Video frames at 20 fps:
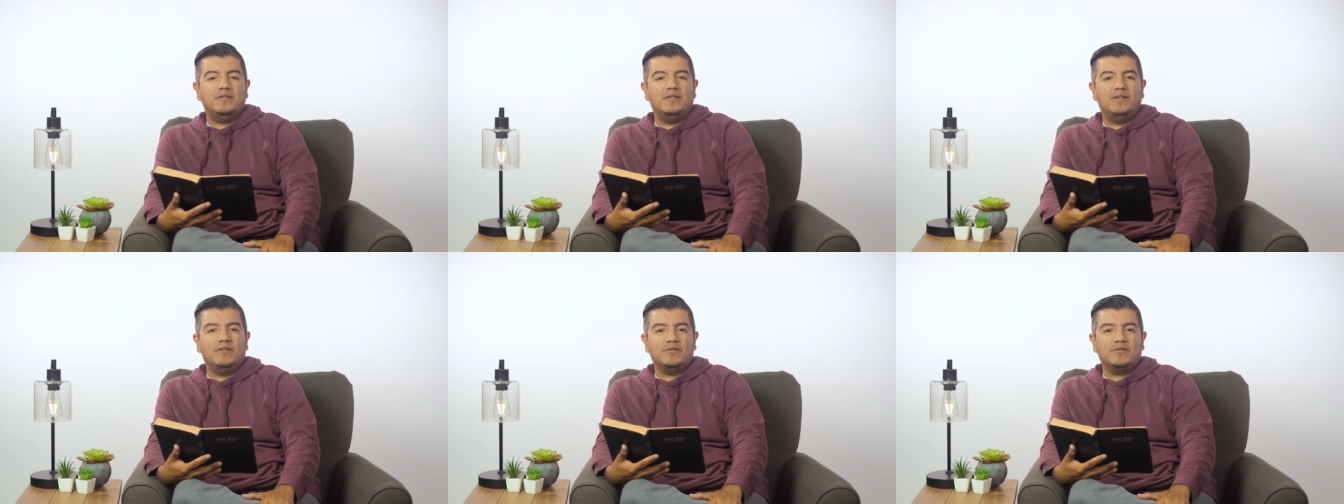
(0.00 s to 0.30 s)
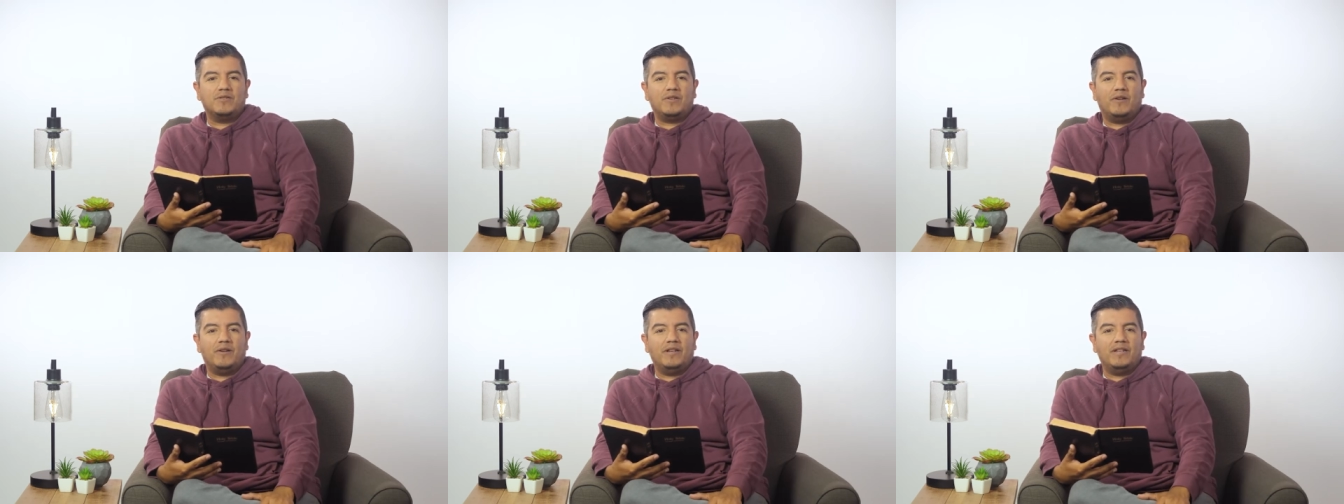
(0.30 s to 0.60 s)
you know,
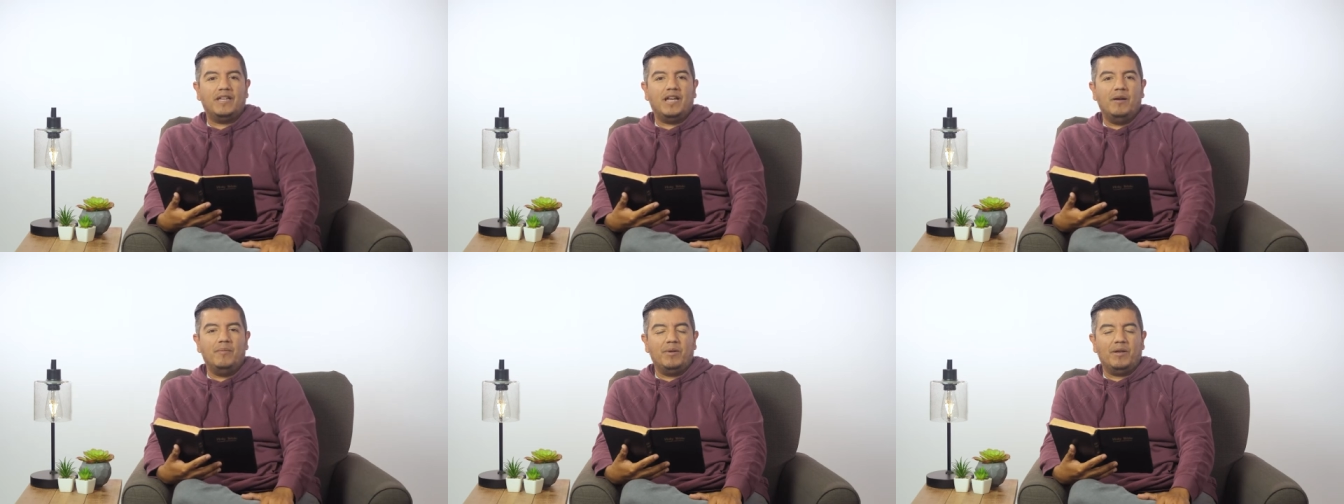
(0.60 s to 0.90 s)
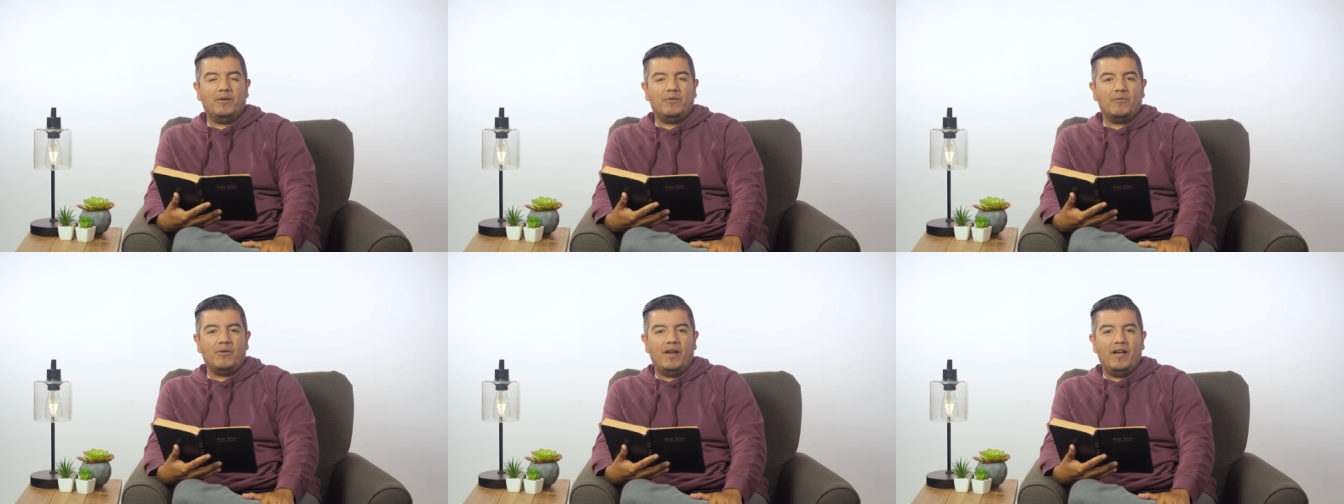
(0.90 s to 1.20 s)
started
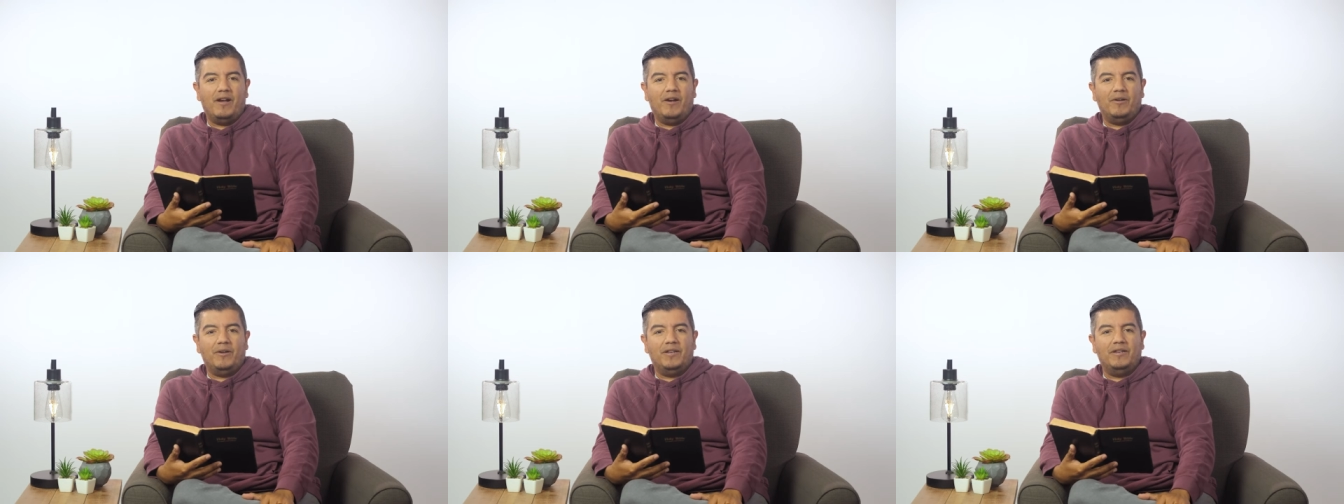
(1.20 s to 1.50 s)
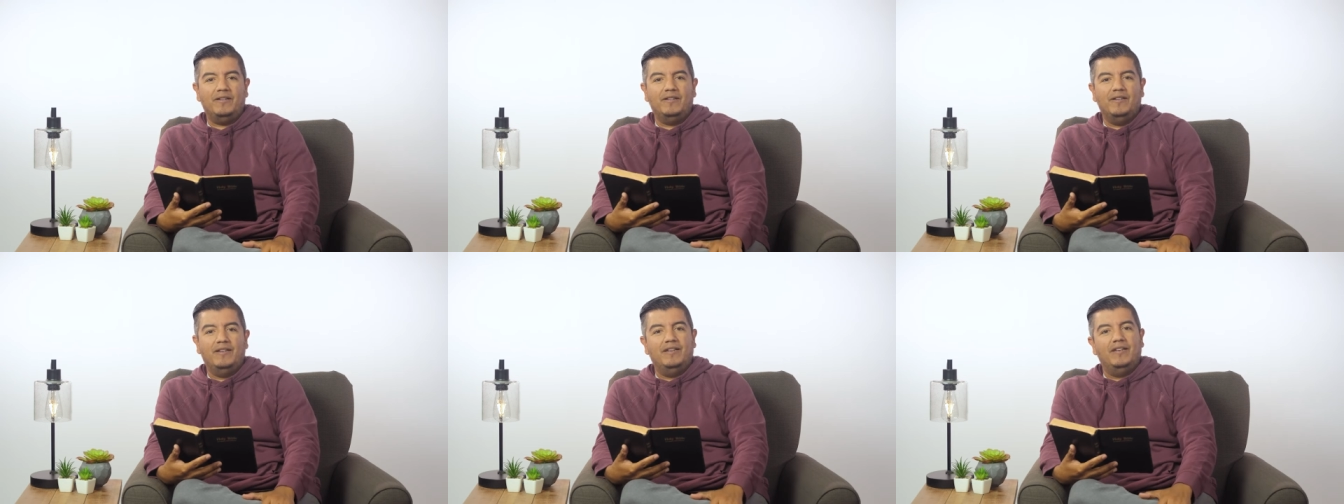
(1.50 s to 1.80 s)
coming around
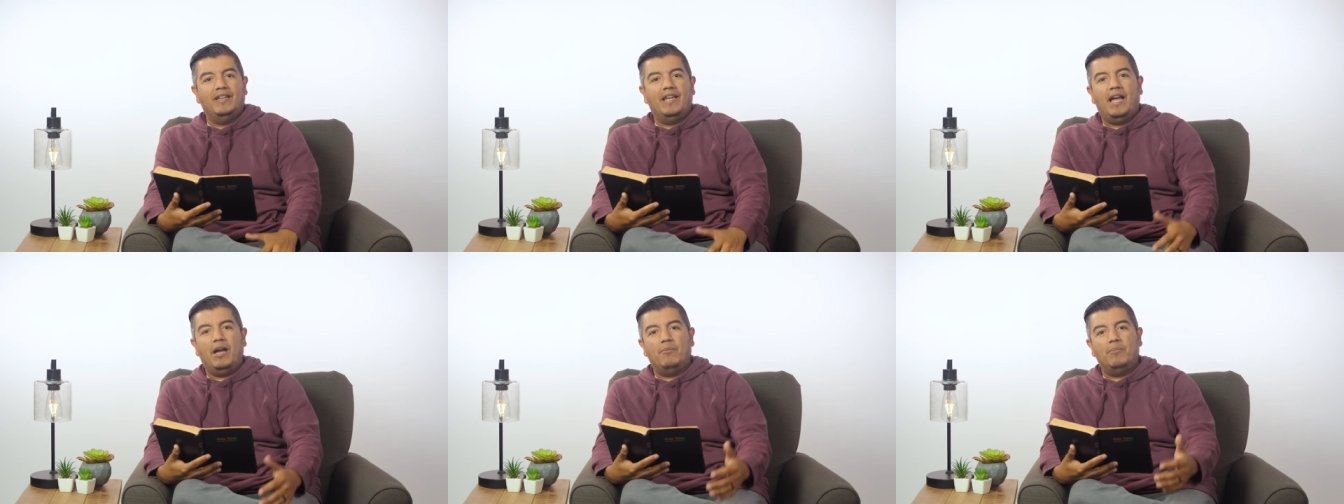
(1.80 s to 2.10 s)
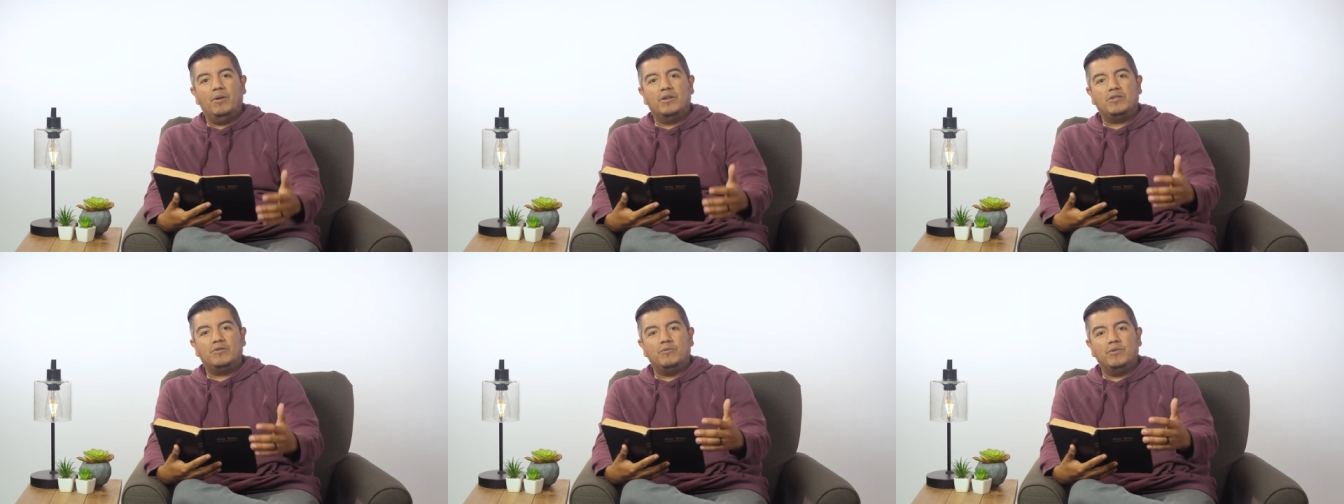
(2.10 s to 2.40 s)
and how
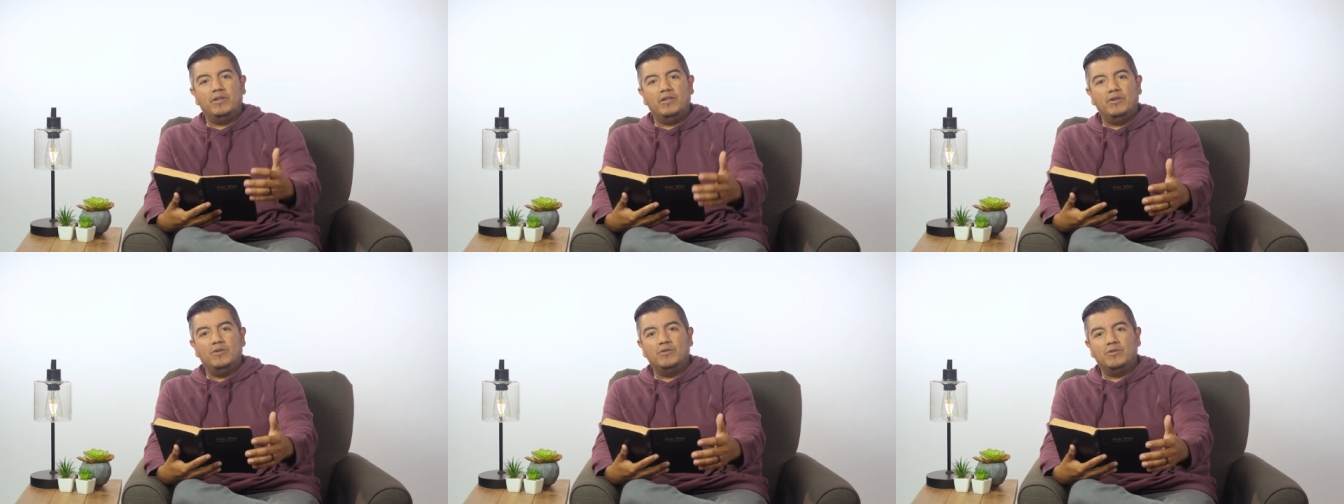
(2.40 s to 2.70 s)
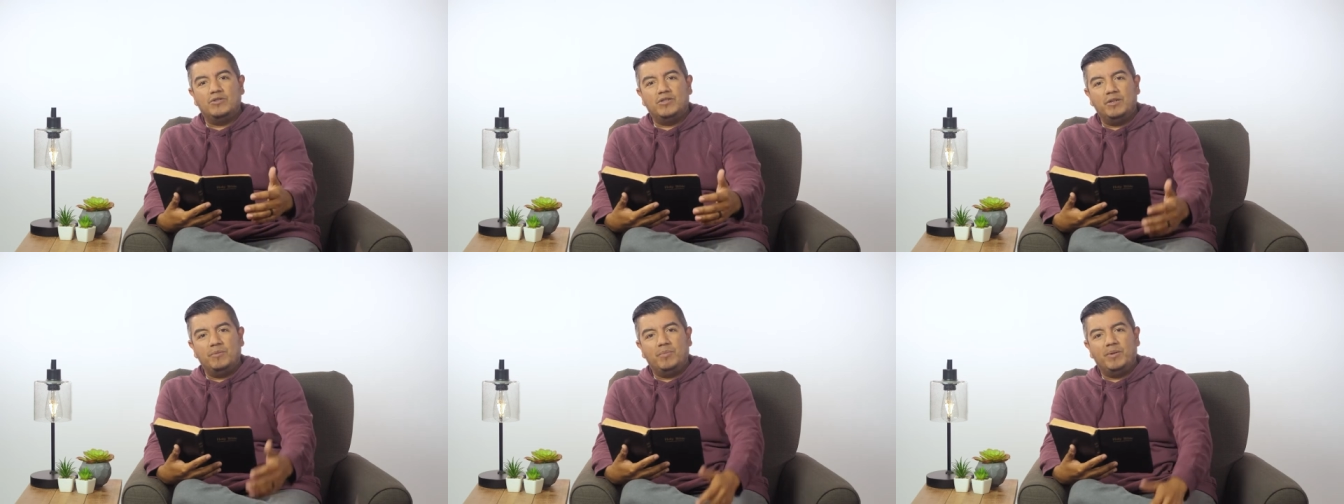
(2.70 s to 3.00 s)
much we
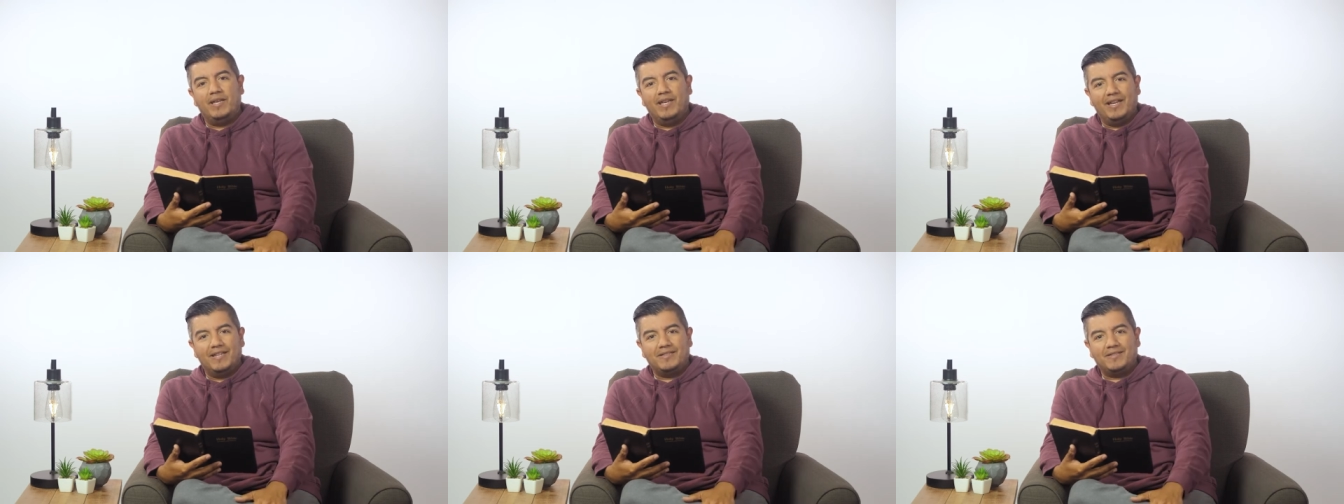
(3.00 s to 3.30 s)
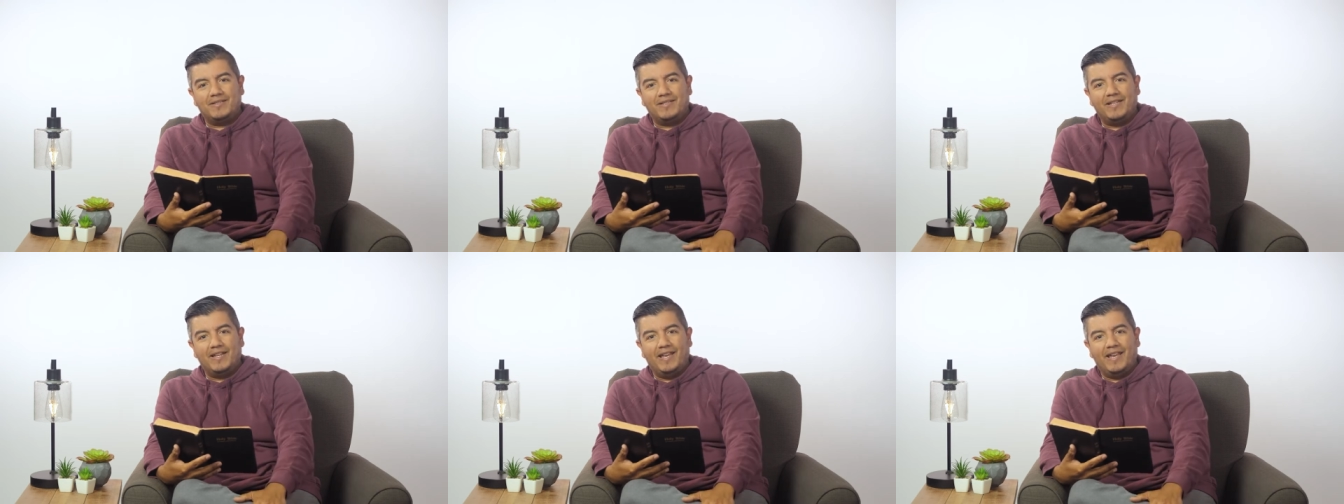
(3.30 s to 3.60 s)
use
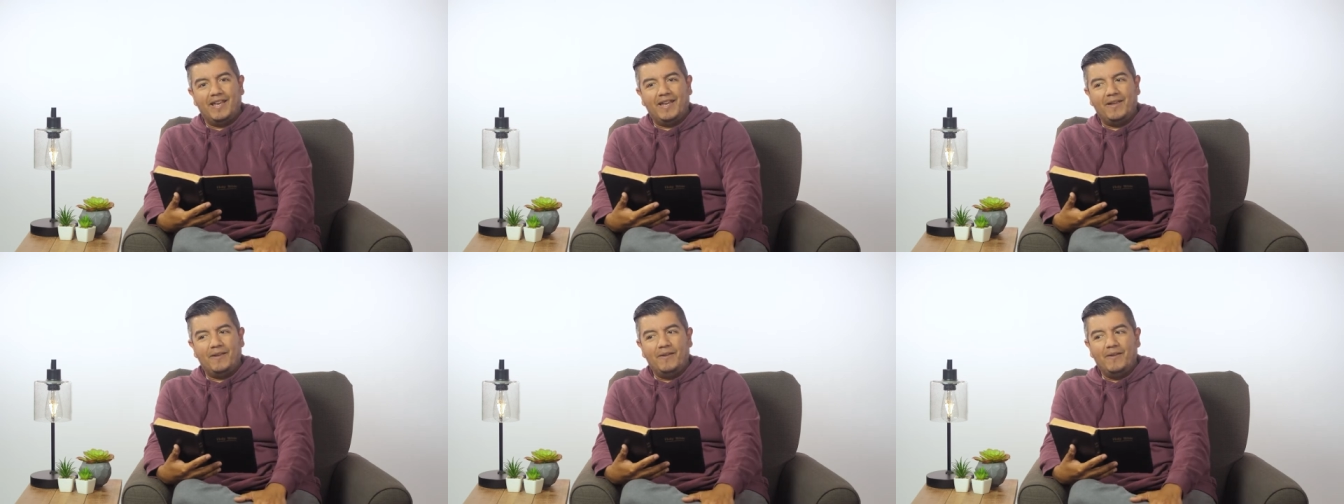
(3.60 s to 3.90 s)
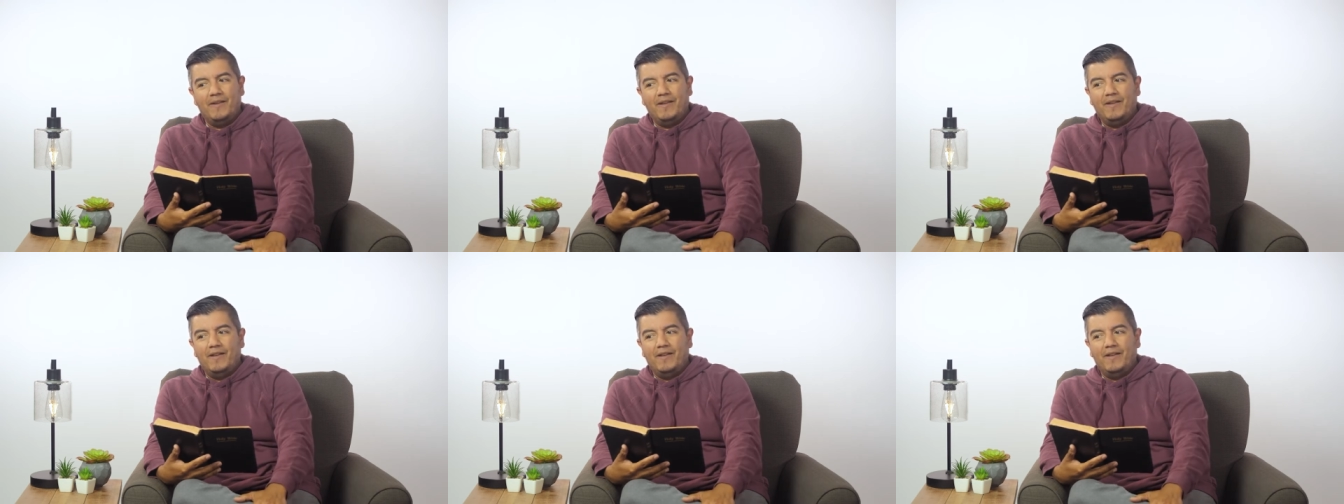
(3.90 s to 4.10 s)
GPS today.